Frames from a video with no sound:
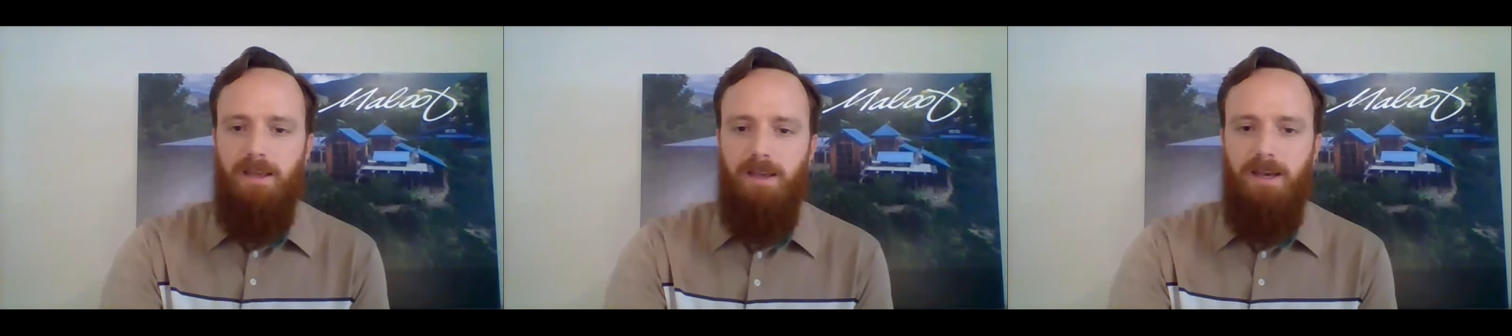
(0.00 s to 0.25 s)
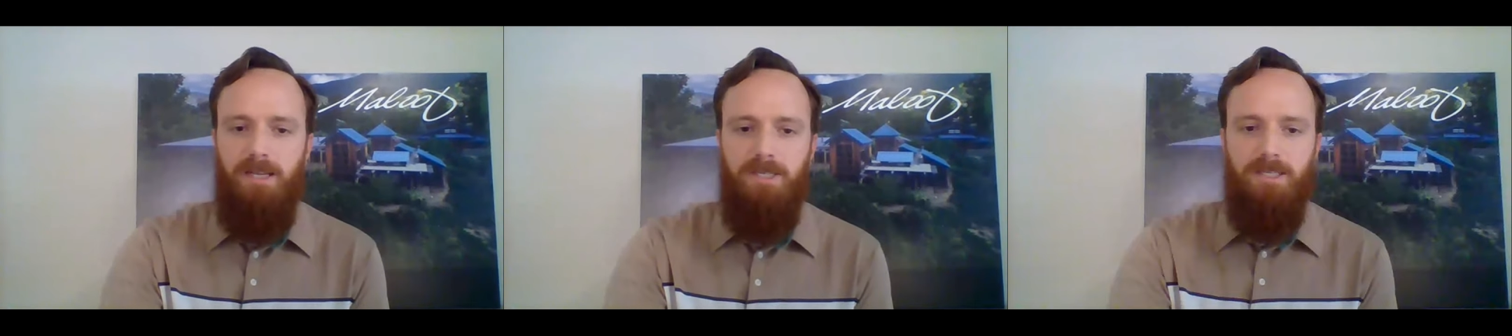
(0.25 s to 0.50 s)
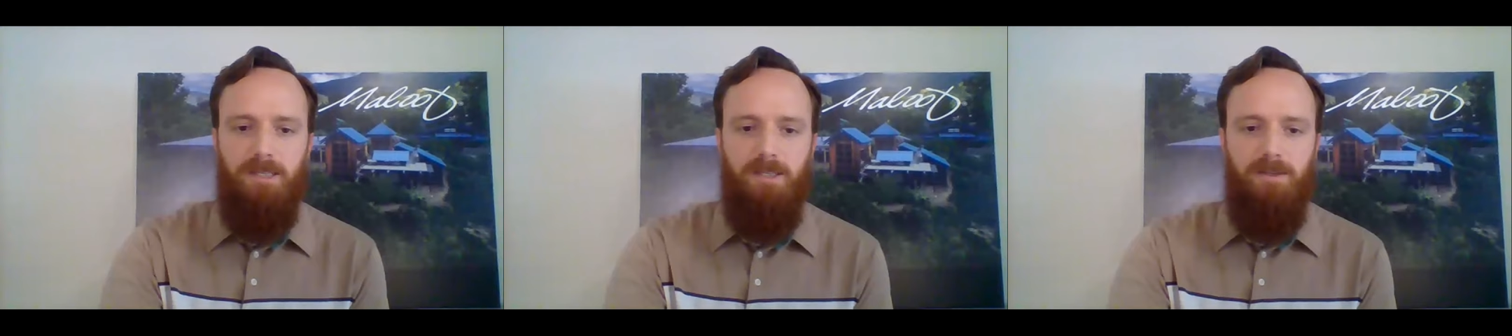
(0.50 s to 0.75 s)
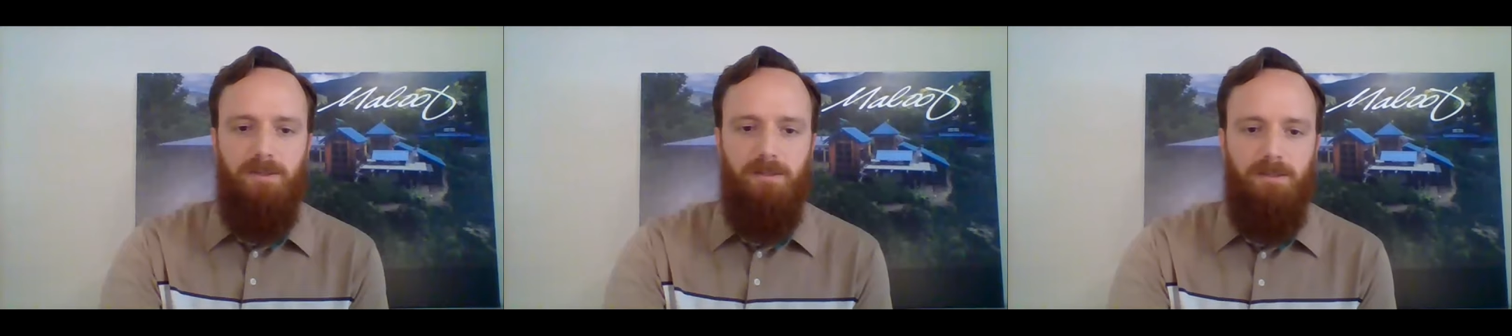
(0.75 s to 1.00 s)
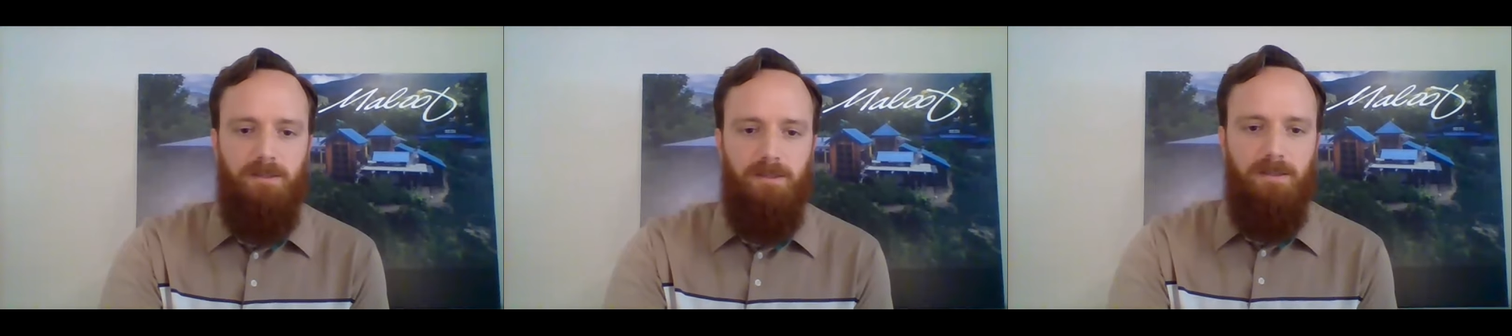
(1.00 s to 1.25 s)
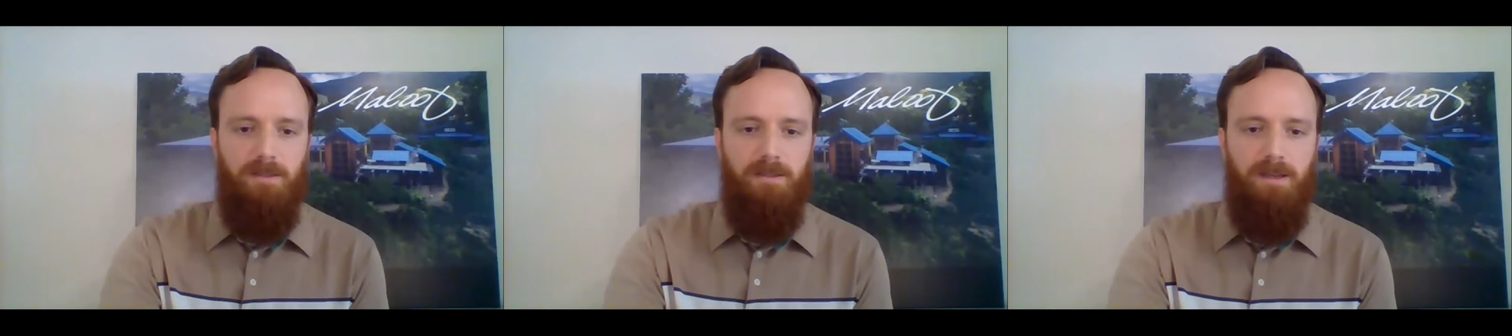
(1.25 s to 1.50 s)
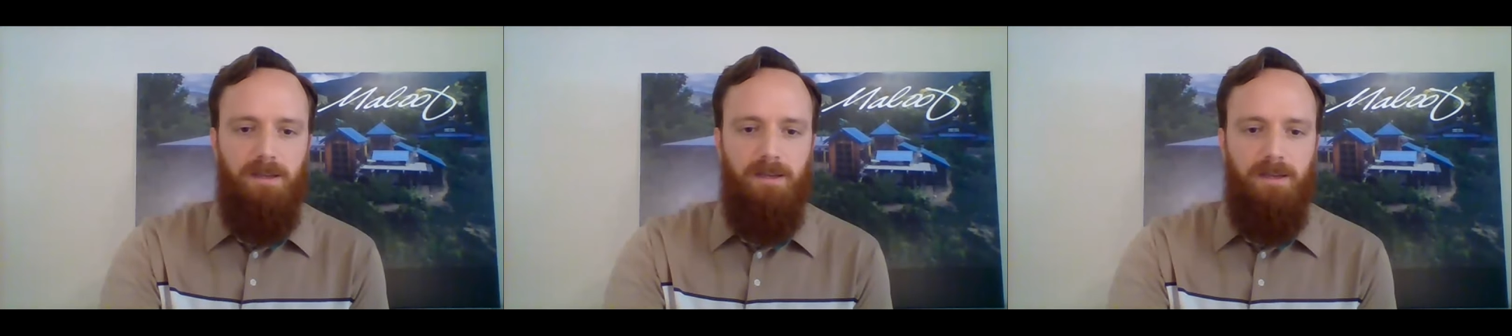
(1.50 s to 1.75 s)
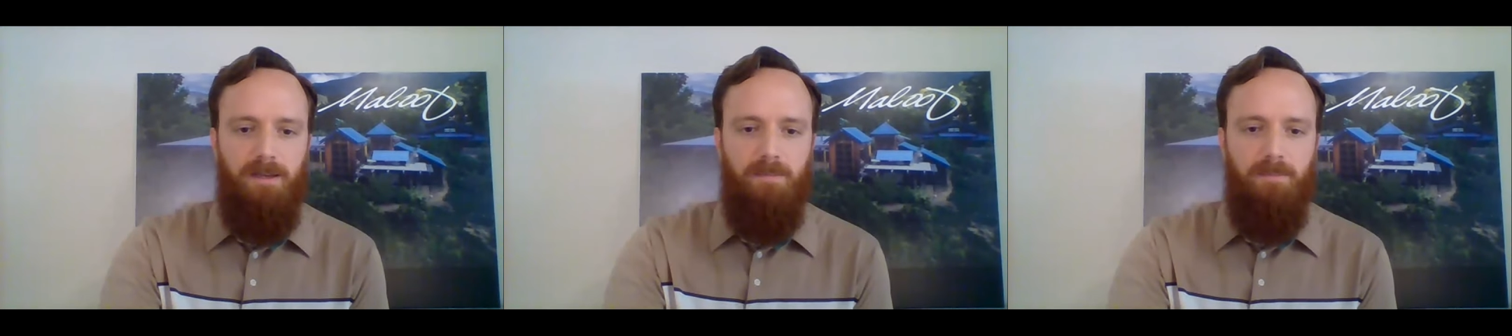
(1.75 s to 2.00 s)
Uh, just a little
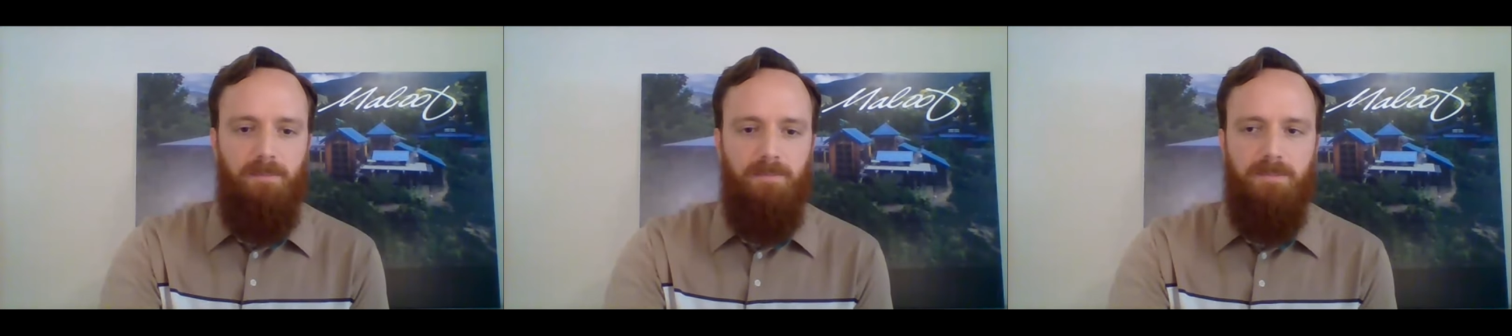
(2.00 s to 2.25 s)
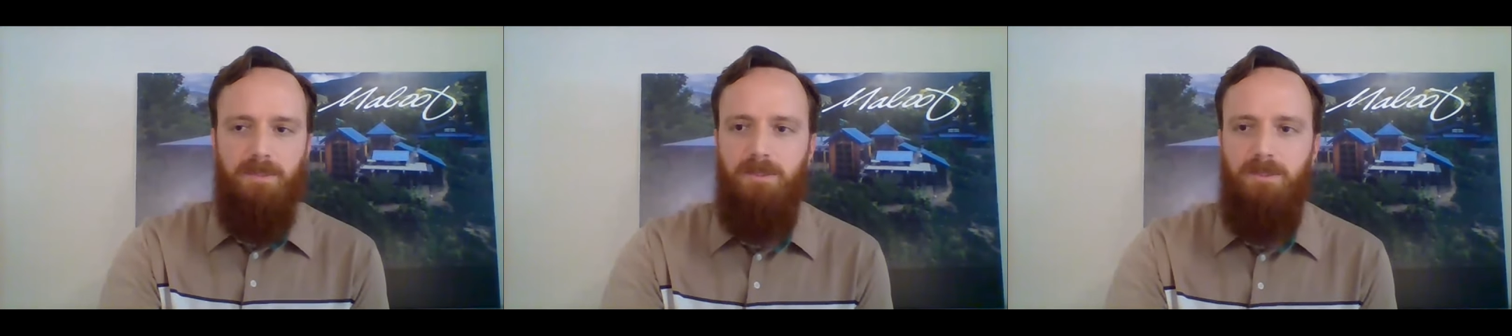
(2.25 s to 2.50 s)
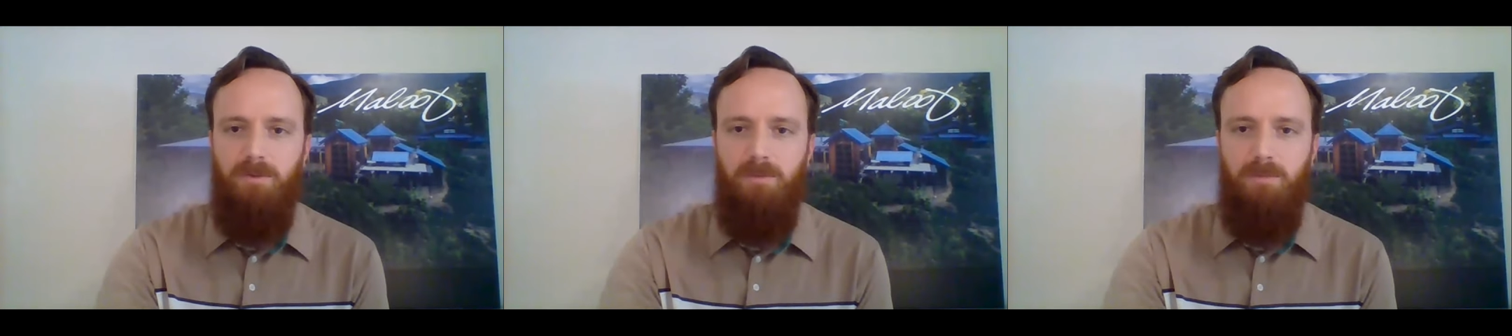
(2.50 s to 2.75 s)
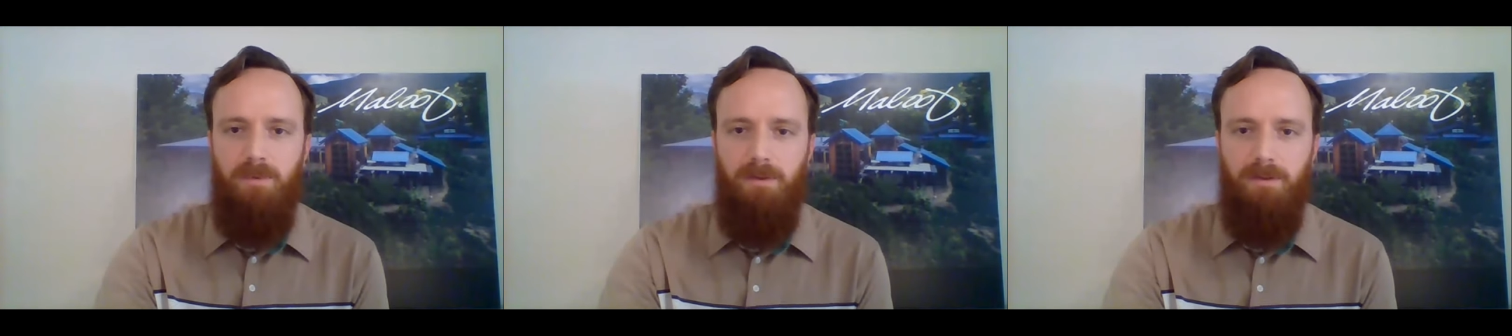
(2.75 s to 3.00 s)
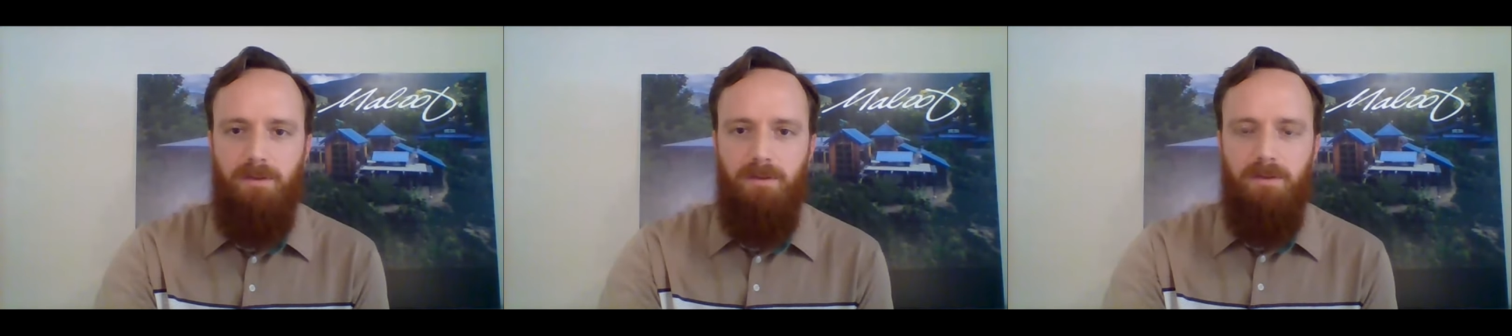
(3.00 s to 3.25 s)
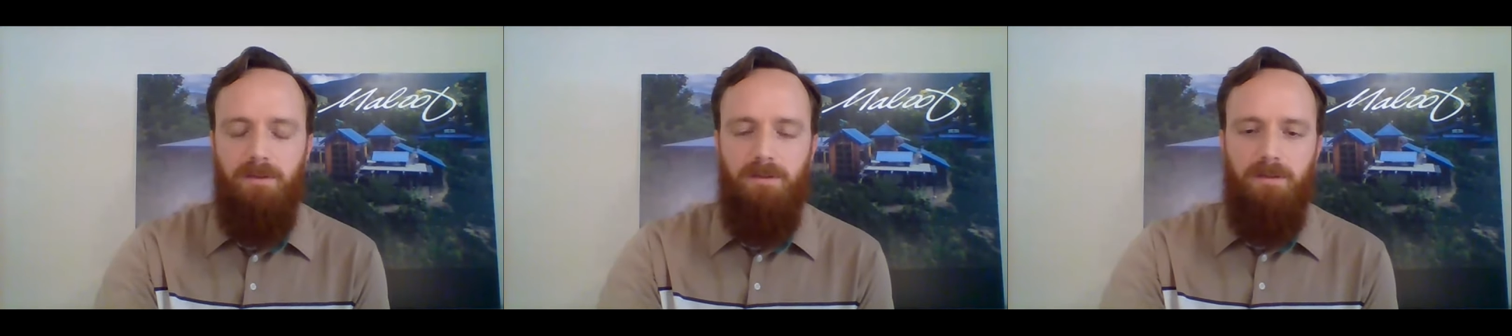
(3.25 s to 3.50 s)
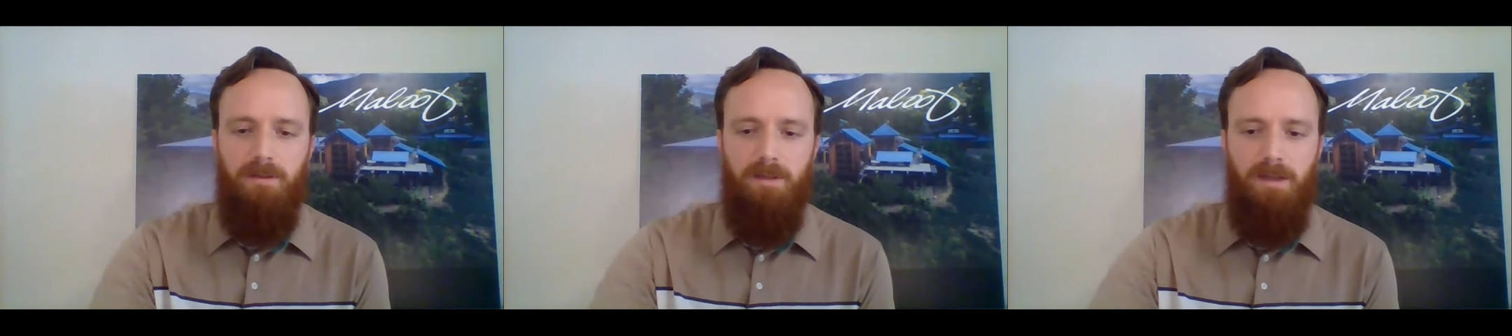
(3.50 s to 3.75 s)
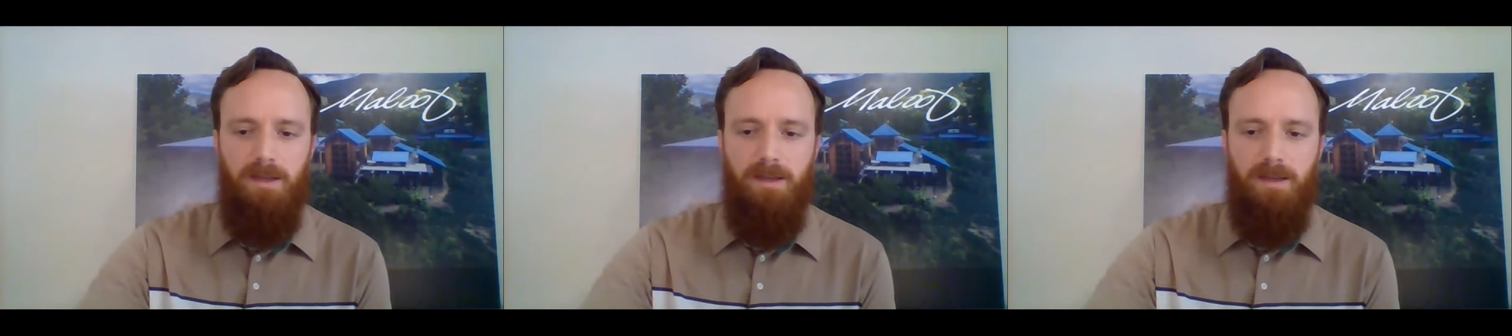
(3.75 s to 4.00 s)
um, Zoom
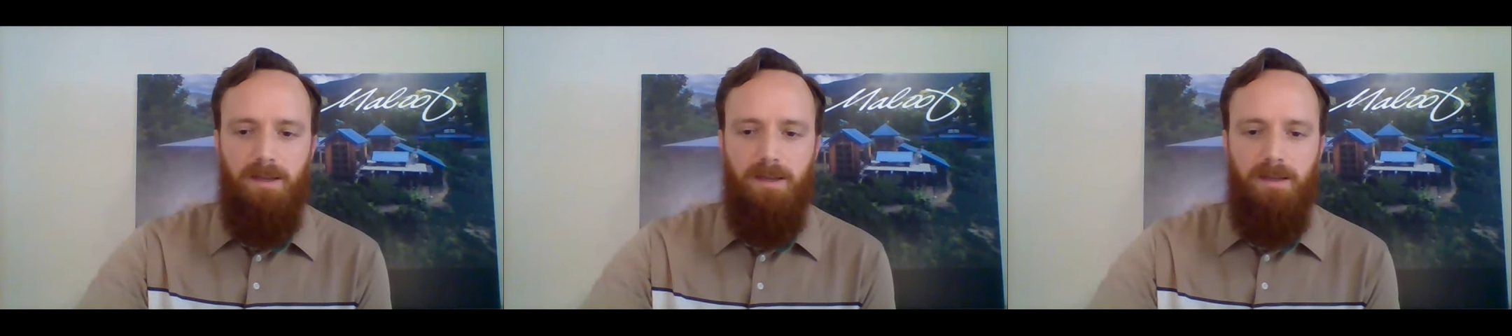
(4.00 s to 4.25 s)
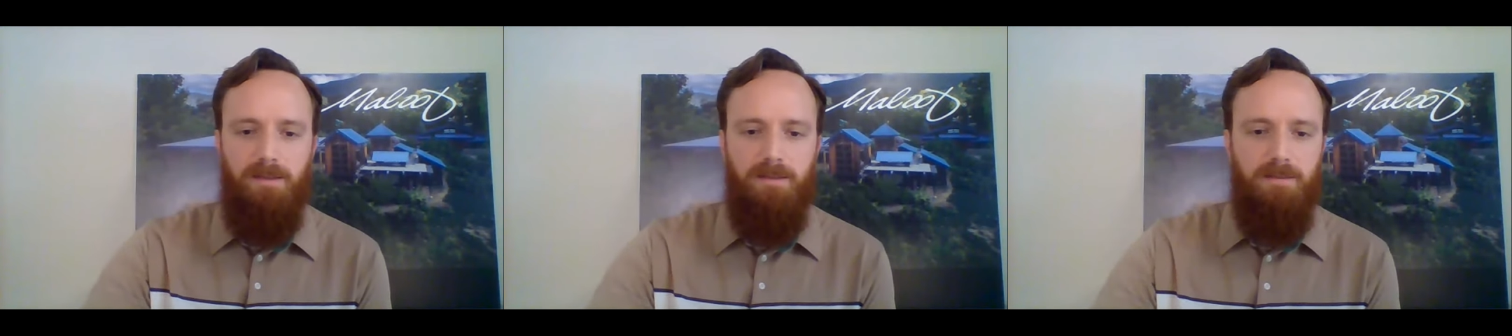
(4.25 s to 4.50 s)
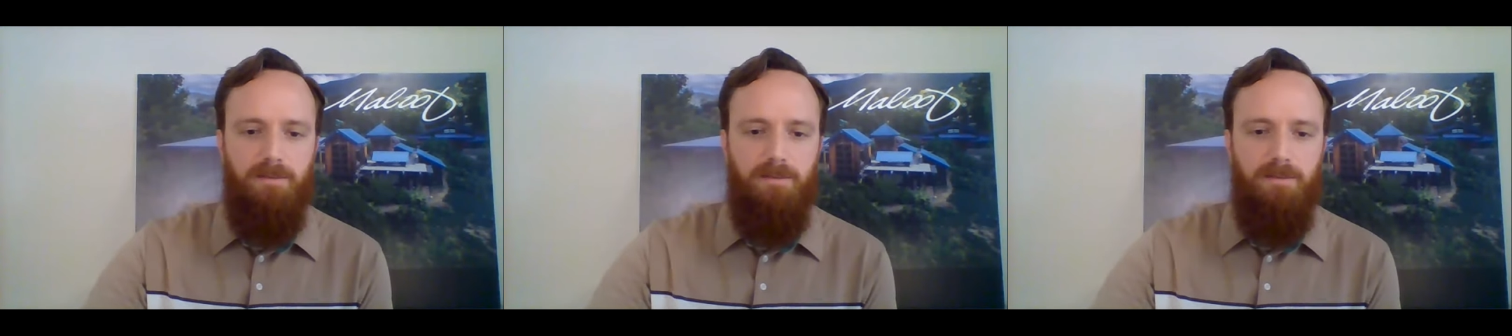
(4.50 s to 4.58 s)
uh,